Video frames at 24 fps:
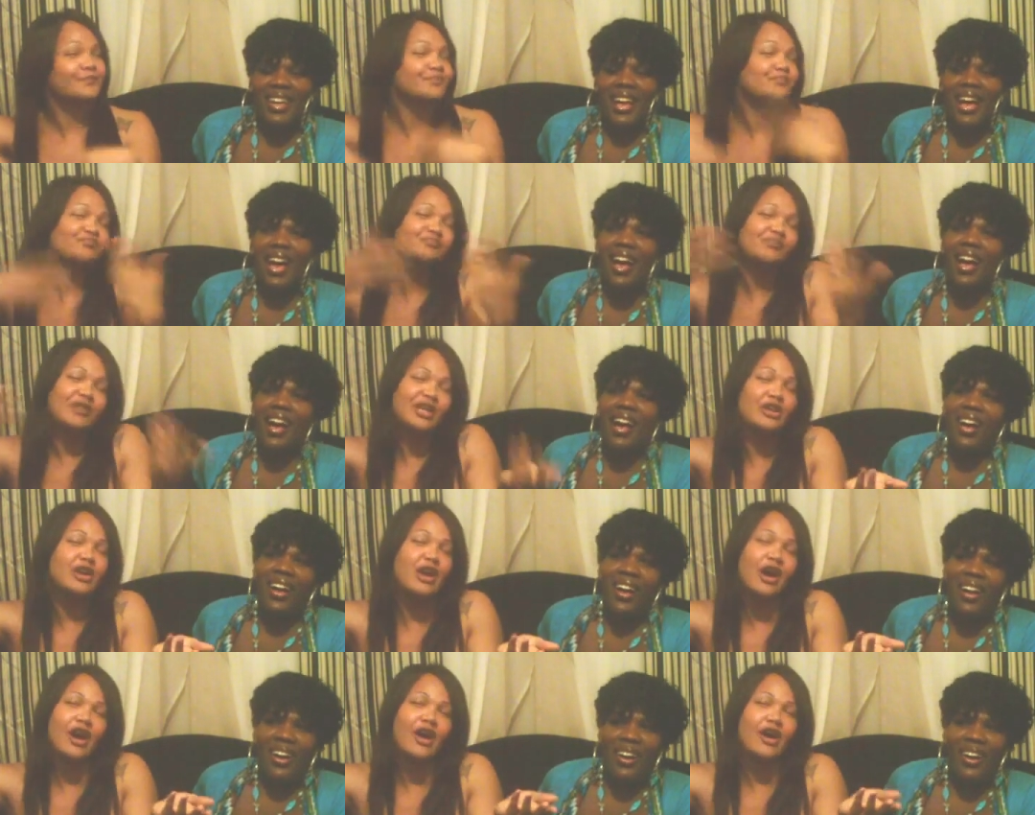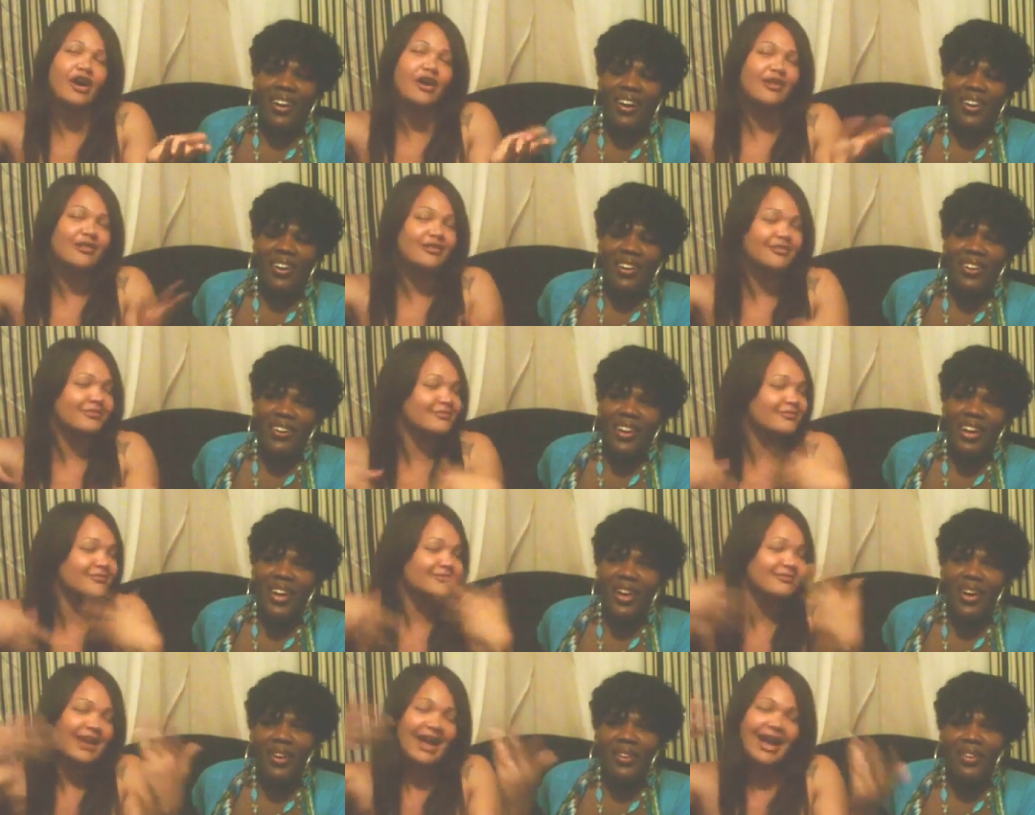Speaker 1: Oh, you know,
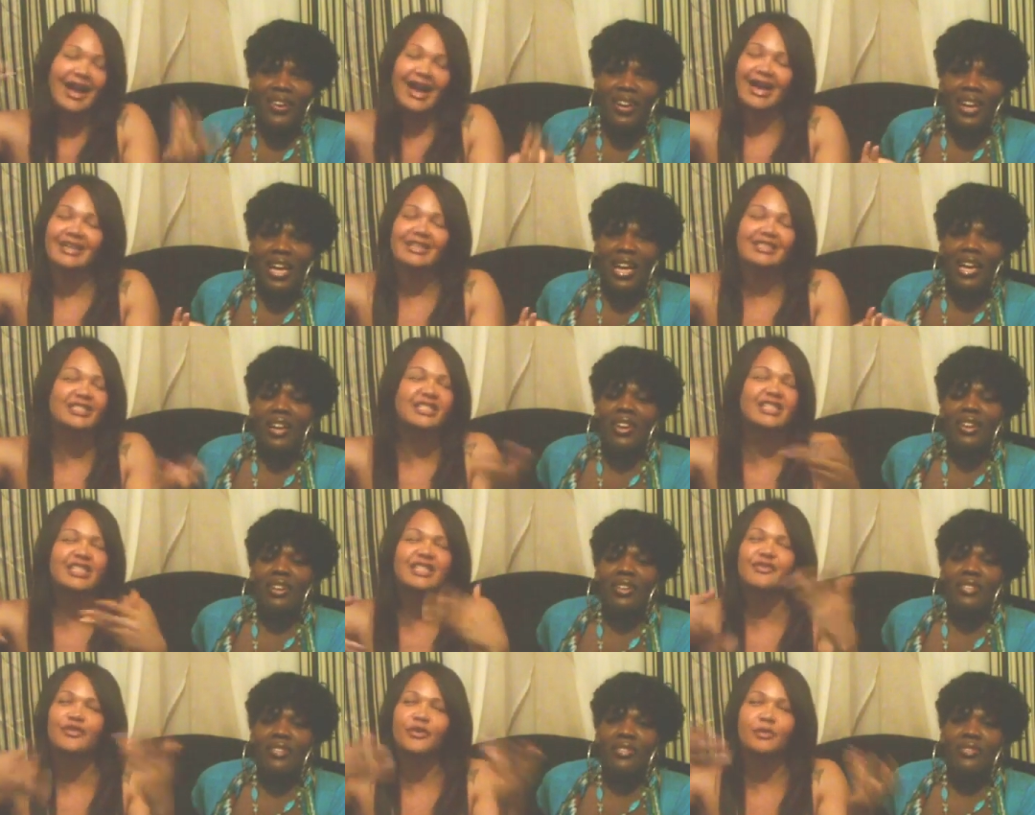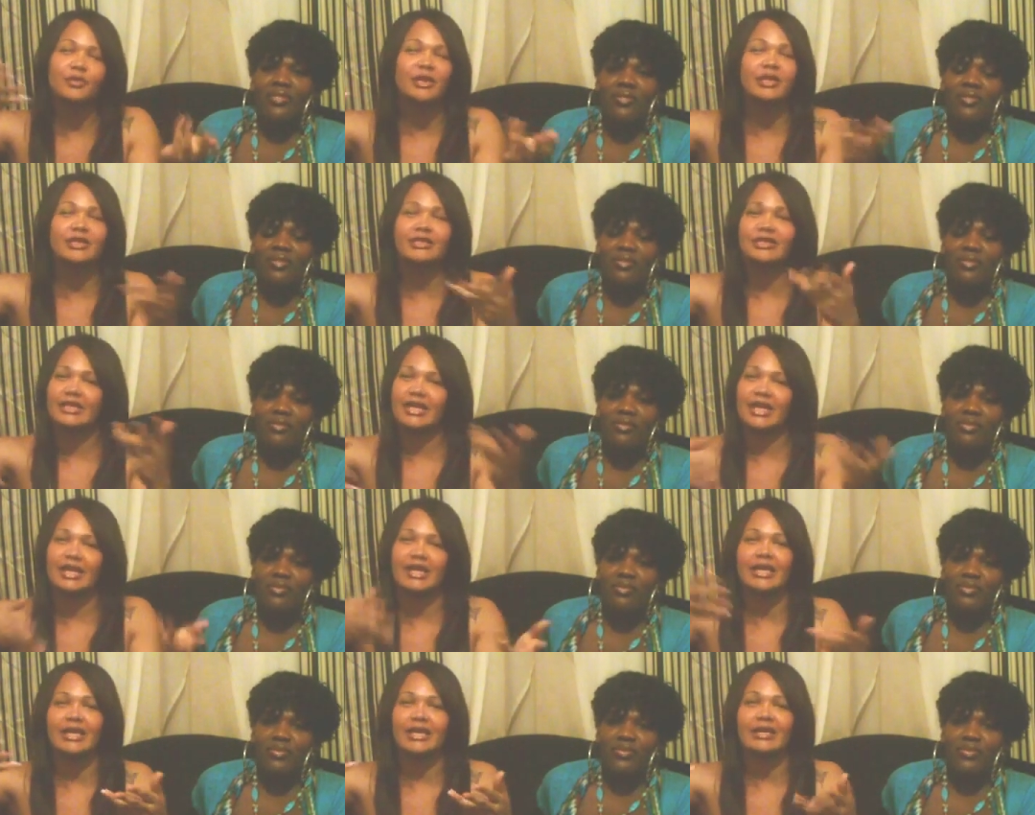Coco. She's from
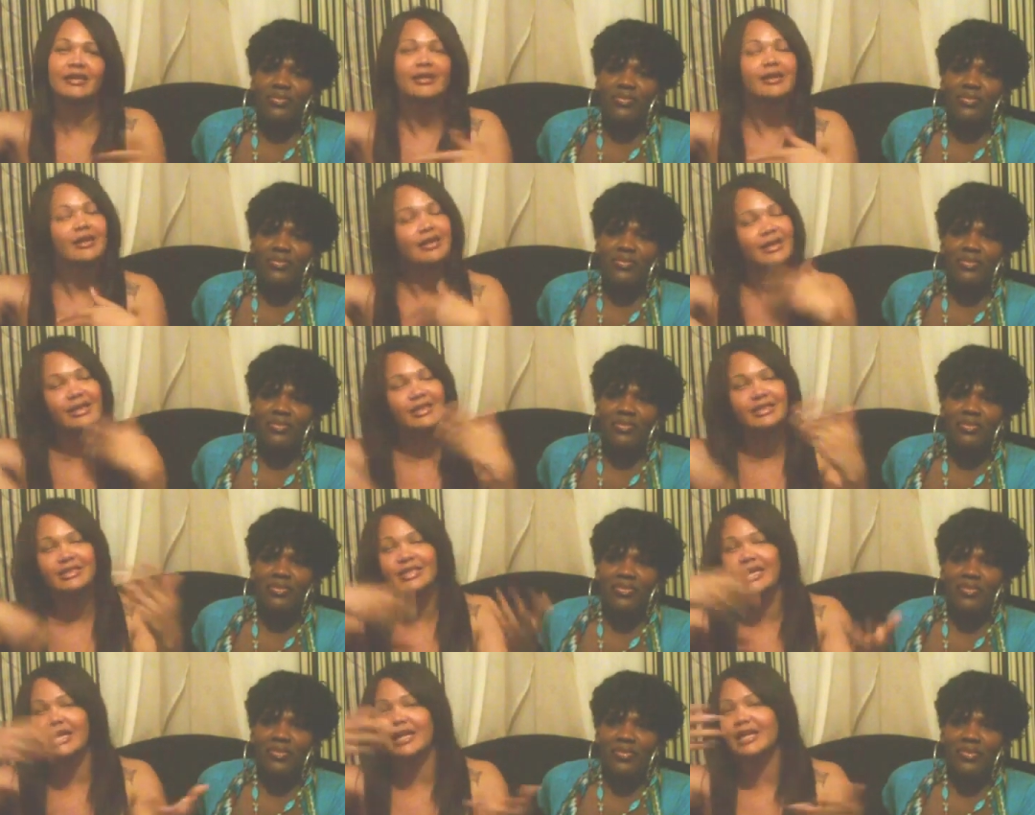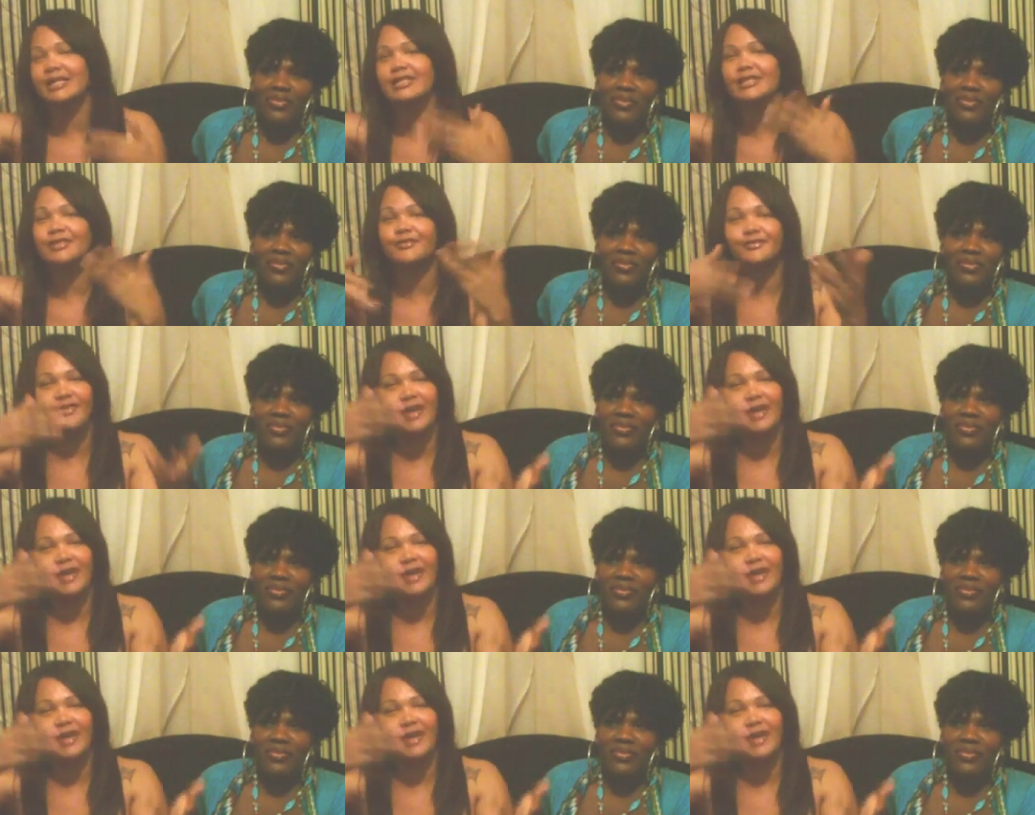Kentucky. Kentucky's